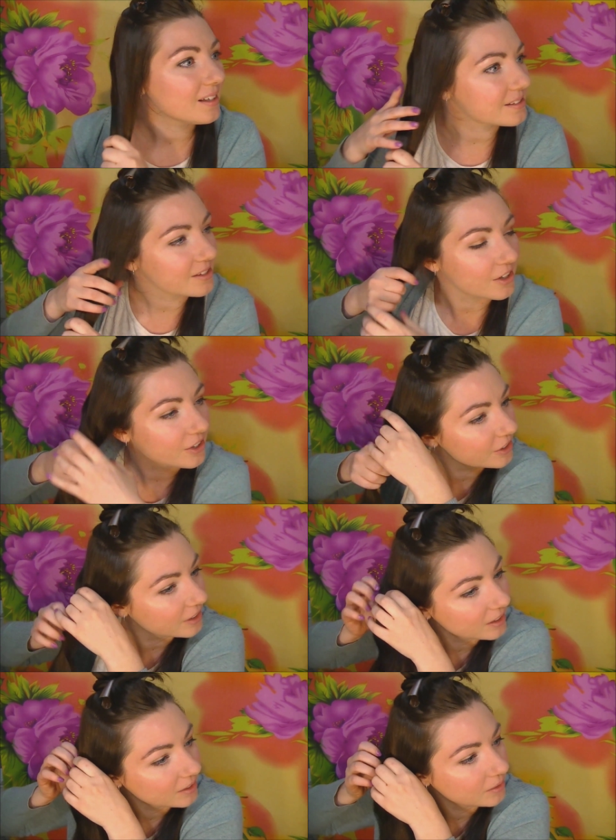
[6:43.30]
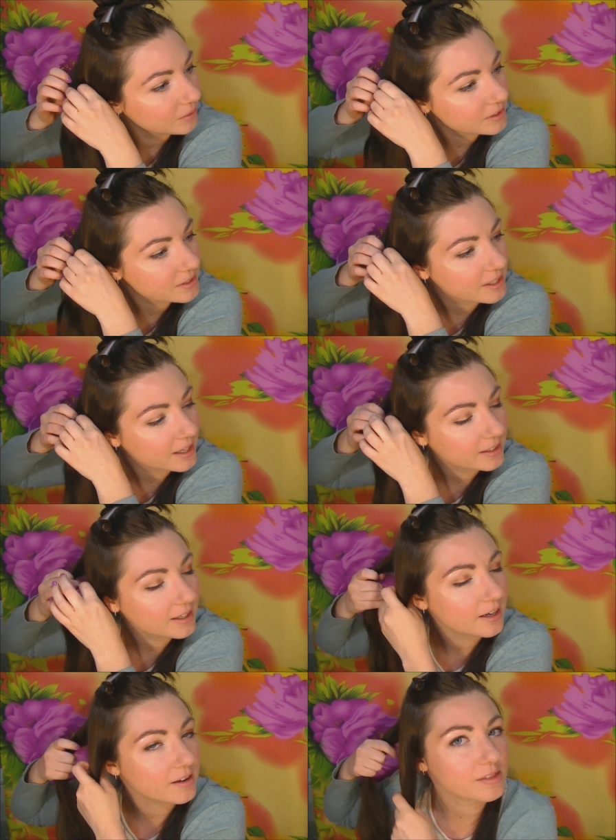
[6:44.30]
So, what was I saying?
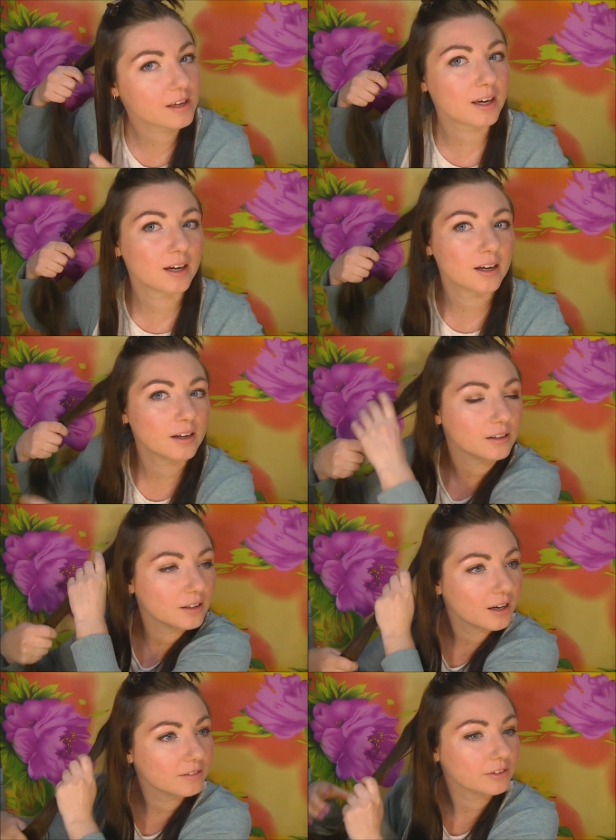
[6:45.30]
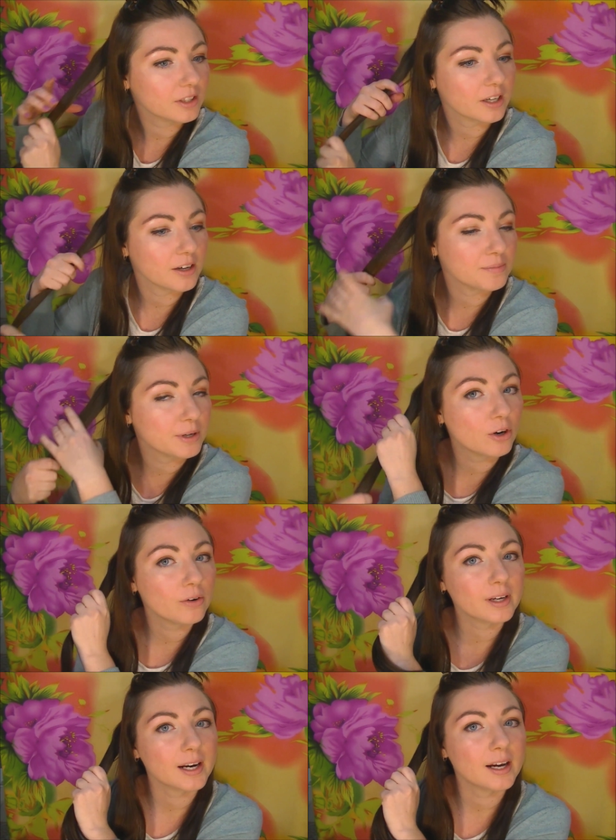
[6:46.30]
Yeah, thick hair. I have thick hair. I've been
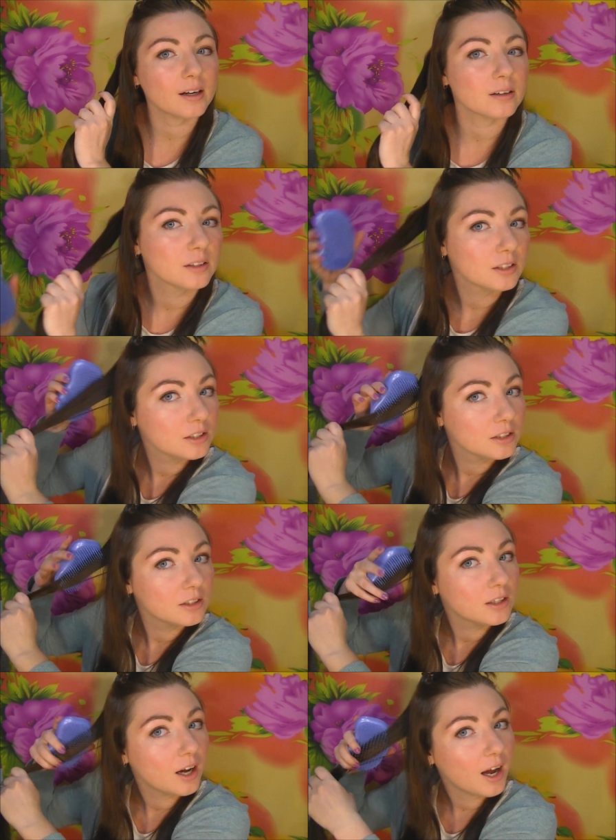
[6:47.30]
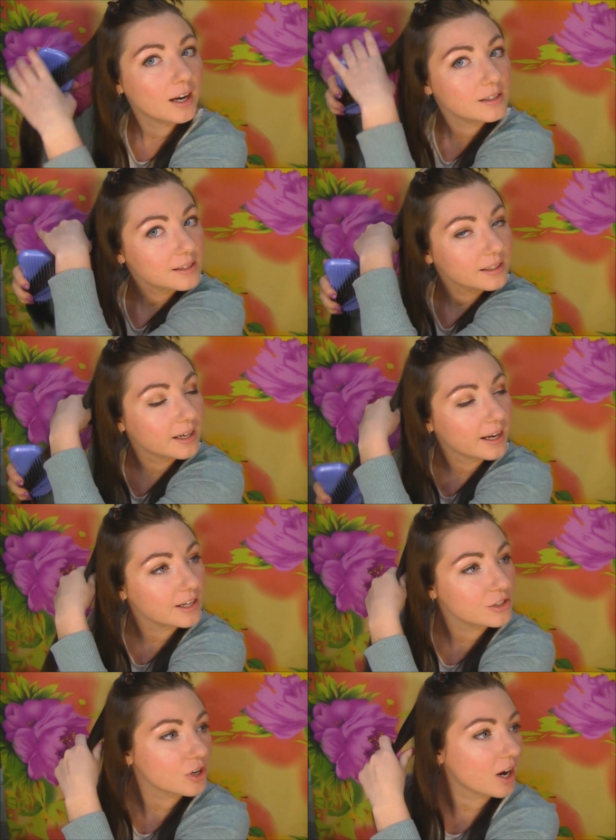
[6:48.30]
growing it out. I just let it
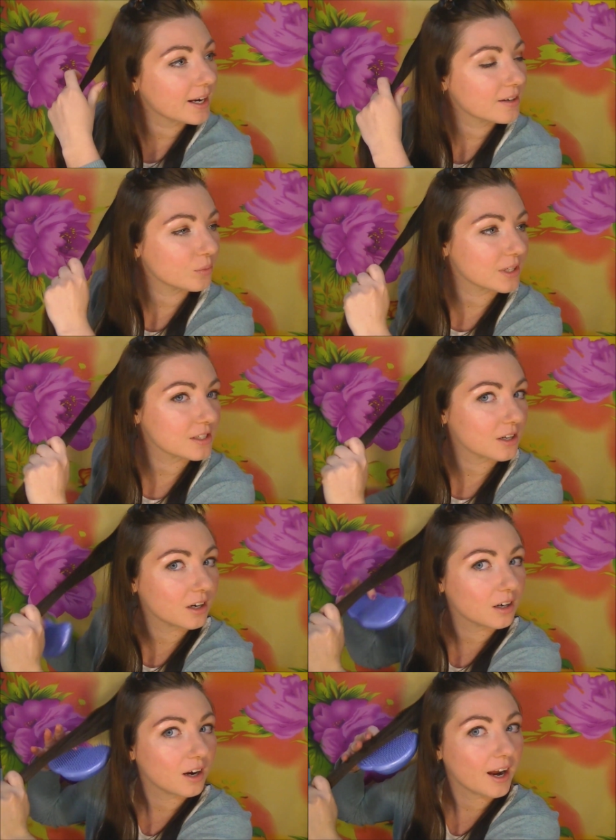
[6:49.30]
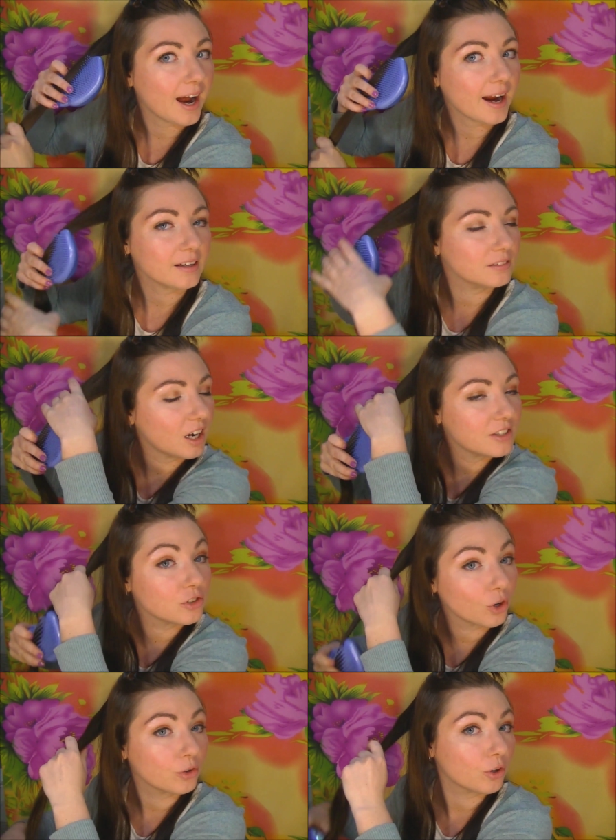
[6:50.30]
air dry in winter. I
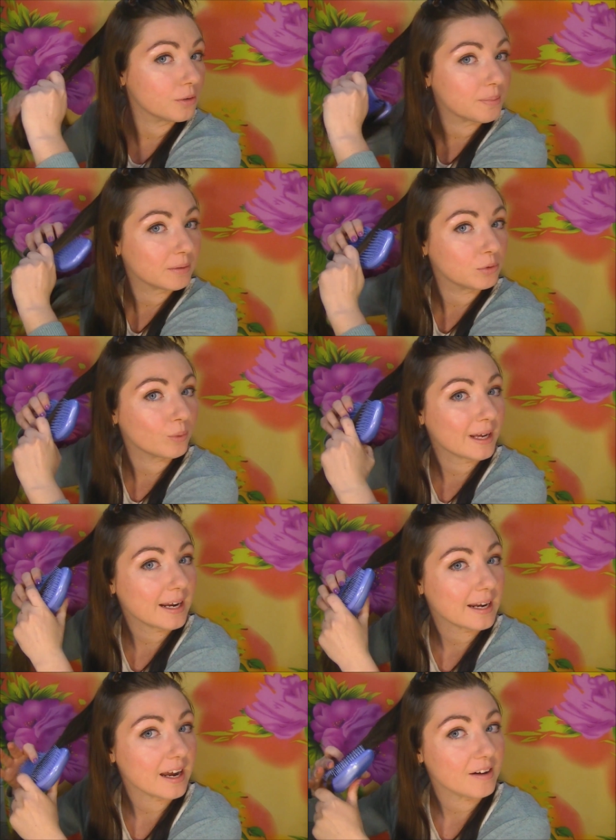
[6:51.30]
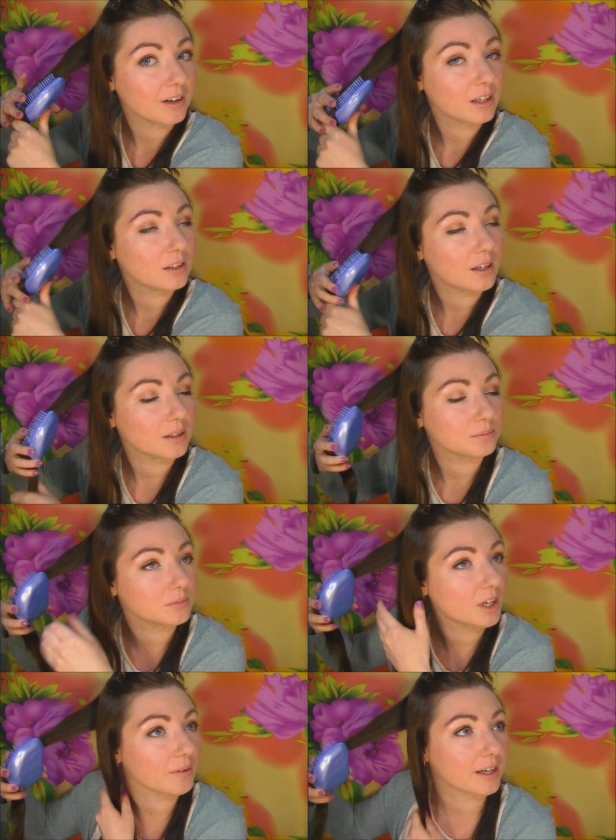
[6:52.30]
don't go to bed with wet hair ever.
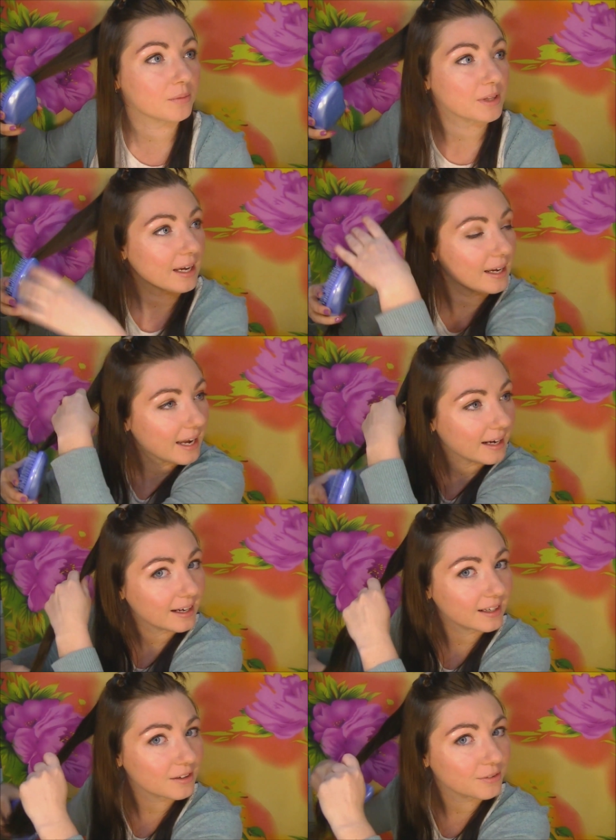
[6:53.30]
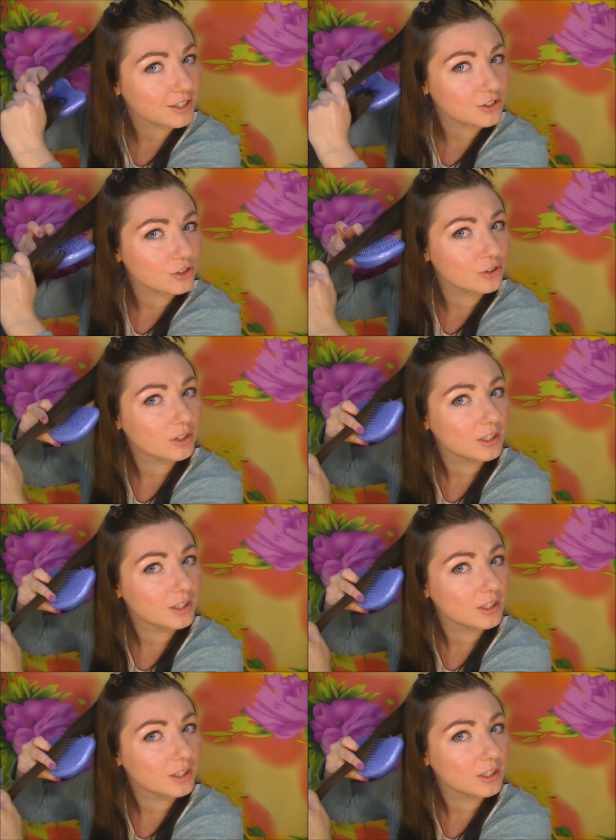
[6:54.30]
I wake up with a headache if I do.